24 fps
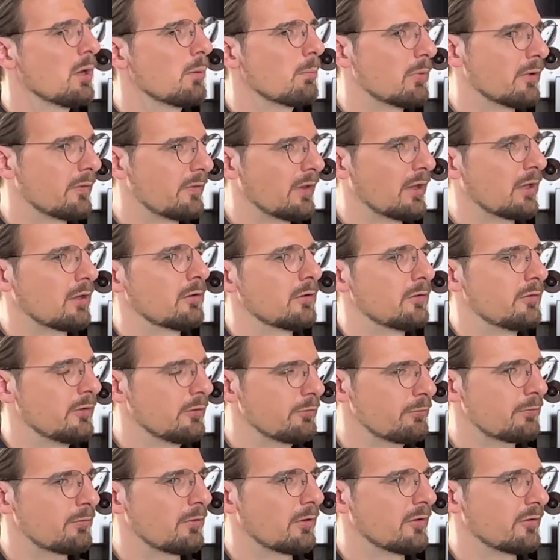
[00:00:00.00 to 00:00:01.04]
But then the
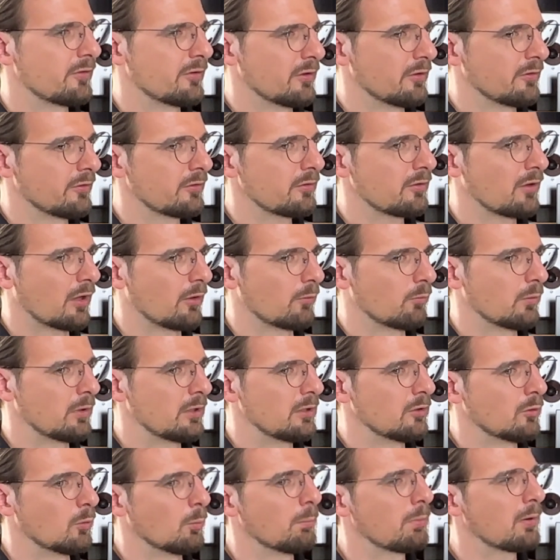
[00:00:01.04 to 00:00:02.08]
difference is that when
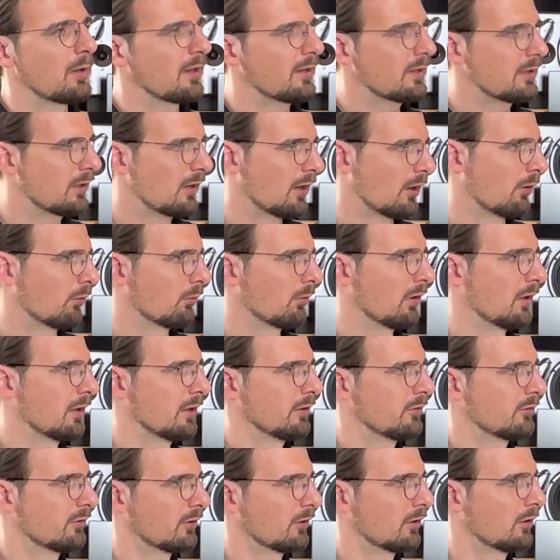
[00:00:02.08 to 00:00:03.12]
you play it out
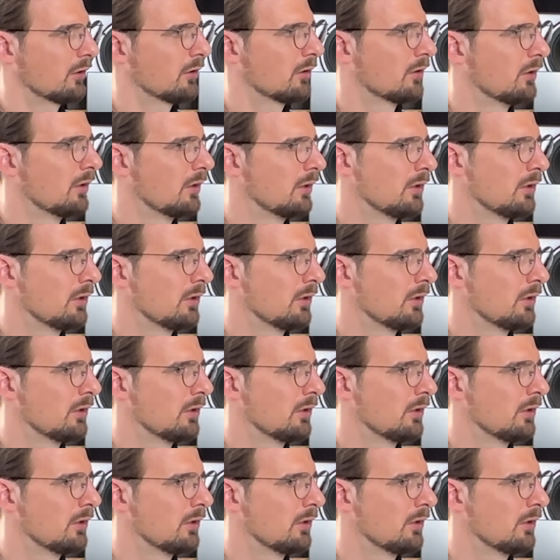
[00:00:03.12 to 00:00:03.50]
later,